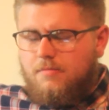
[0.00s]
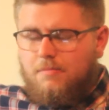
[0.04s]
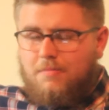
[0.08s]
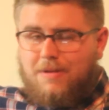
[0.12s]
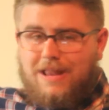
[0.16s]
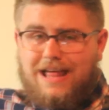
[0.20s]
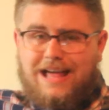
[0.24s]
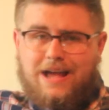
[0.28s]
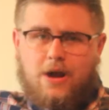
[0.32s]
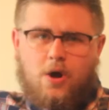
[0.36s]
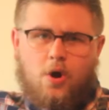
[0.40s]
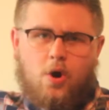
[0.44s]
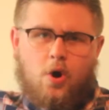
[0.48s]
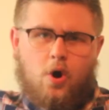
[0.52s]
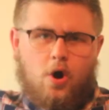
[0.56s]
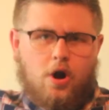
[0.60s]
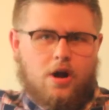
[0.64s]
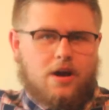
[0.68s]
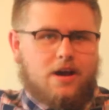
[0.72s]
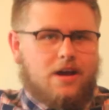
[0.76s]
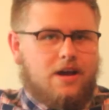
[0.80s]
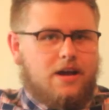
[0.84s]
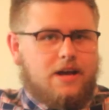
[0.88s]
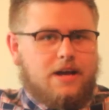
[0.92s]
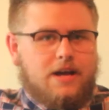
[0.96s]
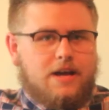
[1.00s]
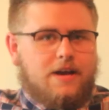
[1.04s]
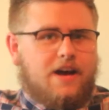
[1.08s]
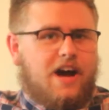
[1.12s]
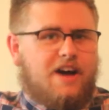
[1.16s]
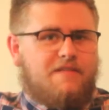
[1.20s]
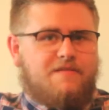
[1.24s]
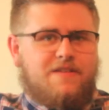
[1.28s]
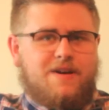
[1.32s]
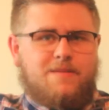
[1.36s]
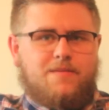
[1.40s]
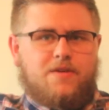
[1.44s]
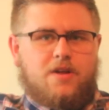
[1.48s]
Black Hawk.
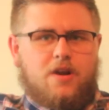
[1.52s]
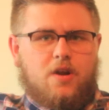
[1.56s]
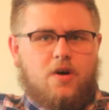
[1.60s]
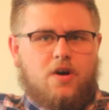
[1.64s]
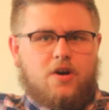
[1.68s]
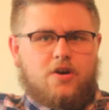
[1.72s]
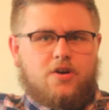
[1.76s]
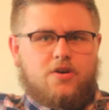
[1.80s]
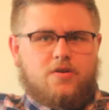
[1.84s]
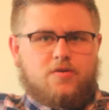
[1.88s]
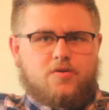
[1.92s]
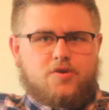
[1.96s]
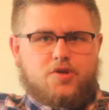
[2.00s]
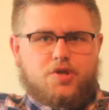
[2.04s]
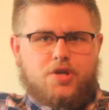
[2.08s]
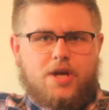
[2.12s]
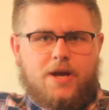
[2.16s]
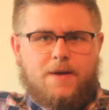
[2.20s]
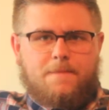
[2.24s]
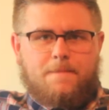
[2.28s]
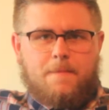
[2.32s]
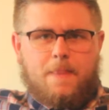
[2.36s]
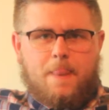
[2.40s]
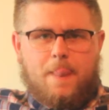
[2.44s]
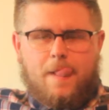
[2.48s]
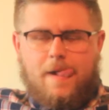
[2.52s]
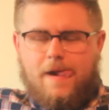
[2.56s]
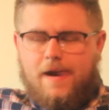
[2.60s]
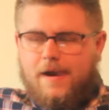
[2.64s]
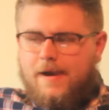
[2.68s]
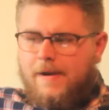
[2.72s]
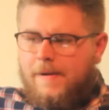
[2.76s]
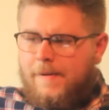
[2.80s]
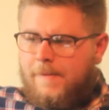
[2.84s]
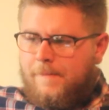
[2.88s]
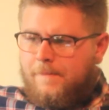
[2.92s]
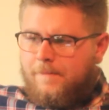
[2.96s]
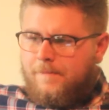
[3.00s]
I've vaped on a lot of cool shit.
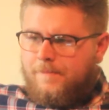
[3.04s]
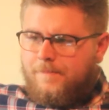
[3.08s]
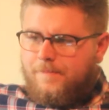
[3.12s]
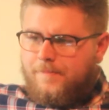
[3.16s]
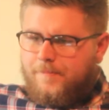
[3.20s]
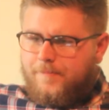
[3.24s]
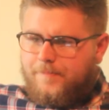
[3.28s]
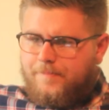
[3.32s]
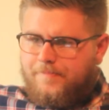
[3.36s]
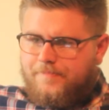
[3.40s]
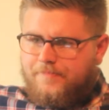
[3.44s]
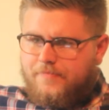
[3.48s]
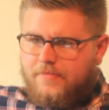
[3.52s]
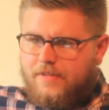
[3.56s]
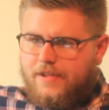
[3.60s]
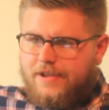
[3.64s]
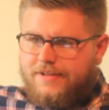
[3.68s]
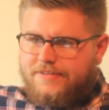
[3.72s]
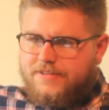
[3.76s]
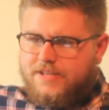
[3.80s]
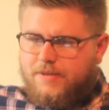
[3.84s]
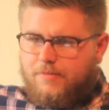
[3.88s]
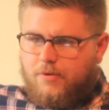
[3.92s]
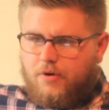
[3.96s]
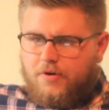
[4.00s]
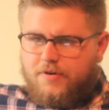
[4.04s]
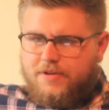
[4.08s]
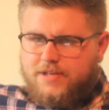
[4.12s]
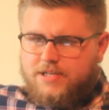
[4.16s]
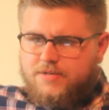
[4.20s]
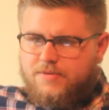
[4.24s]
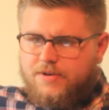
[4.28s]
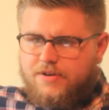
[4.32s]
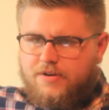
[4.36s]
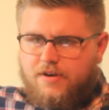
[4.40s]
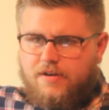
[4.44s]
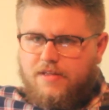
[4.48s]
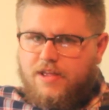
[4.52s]
And to be honest
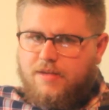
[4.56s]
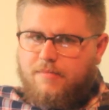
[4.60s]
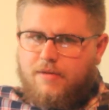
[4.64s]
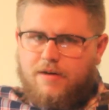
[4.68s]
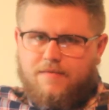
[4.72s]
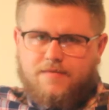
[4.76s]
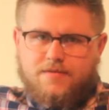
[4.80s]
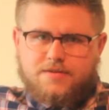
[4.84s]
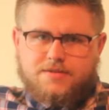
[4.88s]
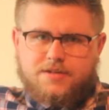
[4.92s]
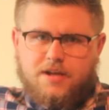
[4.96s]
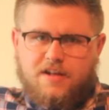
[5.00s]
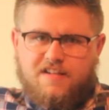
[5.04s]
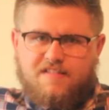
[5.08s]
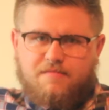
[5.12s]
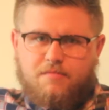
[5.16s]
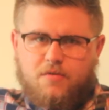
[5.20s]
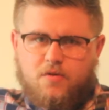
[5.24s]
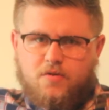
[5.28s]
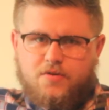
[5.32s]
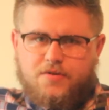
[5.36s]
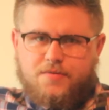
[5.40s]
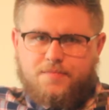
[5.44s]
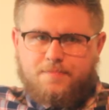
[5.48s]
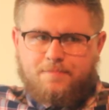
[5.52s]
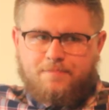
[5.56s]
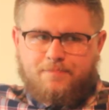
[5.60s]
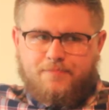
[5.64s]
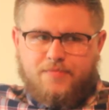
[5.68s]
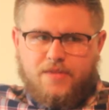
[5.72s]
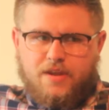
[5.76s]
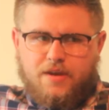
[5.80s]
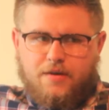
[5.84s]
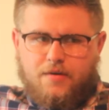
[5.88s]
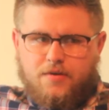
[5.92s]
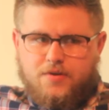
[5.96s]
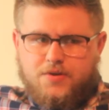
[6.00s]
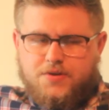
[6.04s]
with you, none of them have a stealth mode.
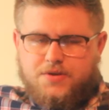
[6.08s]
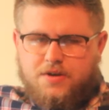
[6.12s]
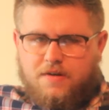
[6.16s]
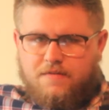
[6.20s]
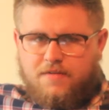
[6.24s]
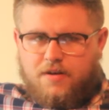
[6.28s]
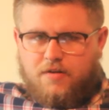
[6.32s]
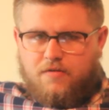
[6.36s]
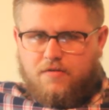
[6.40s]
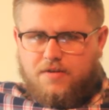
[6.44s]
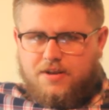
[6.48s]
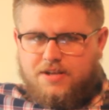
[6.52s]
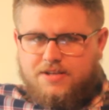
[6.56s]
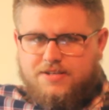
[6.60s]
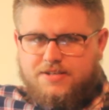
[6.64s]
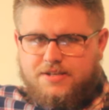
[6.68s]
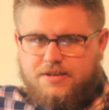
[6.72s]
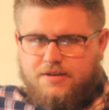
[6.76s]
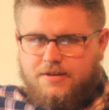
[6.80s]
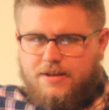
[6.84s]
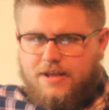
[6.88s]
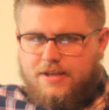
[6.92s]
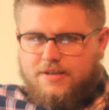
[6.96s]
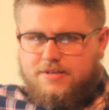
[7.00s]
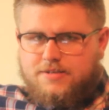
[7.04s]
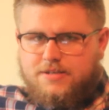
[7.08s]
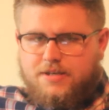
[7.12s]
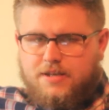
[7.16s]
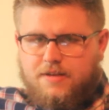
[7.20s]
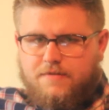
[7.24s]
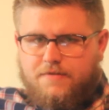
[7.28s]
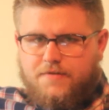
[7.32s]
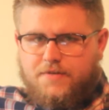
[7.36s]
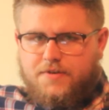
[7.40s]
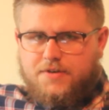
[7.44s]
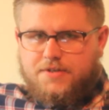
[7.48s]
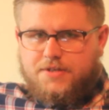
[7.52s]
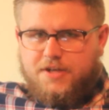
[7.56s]
So I'm not really seeing it
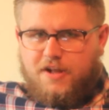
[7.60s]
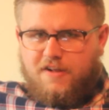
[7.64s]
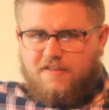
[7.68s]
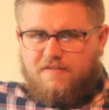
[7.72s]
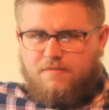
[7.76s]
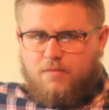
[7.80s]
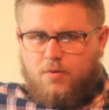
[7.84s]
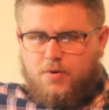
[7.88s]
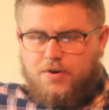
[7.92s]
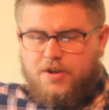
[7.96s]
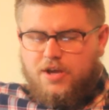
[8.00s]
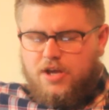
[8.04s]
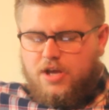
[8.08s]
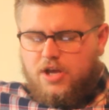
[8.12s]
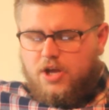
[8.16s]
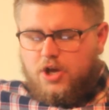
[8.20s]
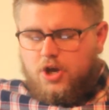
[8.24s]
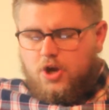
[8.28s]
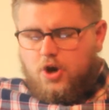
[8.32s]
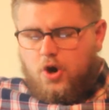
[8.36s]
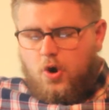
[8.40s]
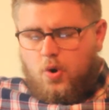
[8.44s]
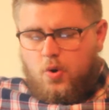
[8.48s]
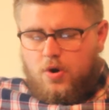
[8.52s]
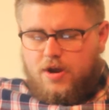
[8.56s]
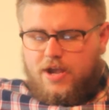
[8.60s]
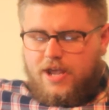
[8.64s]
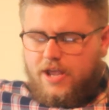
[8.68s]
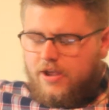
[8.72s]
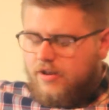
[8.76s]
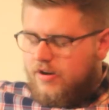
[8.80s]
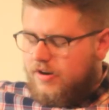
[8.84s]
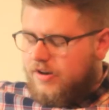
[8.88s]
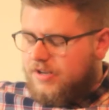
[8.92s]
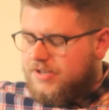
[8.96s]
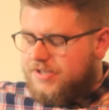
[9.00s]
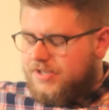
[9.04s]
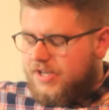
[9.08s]
necessary for a stealth mode. Okay,
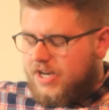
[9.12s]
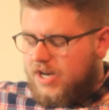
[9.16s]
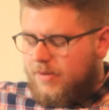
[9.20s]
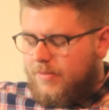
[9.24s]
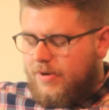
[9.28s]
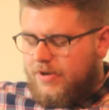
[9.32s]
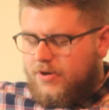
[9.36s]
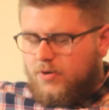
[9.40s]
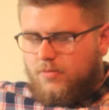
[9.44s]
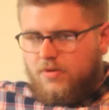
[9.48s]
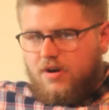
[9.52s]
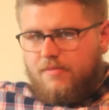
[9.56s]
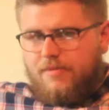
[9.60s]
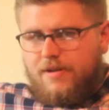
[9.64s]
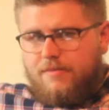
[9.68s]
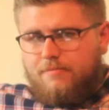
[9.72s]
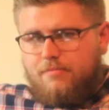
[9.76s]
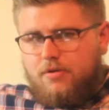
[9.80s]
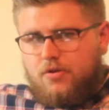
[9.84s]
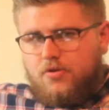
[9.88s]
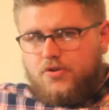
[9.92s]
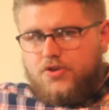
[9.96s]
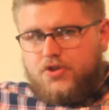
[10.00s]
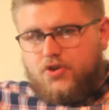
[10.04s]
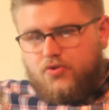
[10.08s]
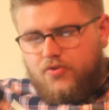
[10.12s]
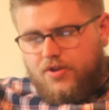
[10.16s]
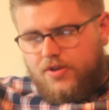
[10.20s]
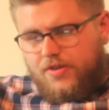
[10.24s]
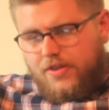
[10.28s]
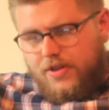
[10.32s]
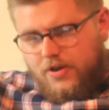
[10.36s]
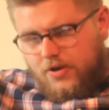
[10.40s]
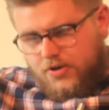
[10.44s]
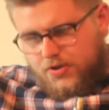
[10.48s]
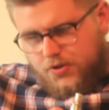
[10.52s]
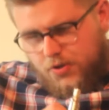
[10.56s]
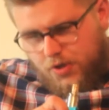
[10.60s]
you're in the cinema, you don't have a big blue screen
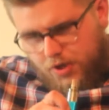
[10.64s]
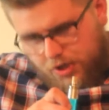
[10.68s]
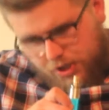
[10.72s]
there, so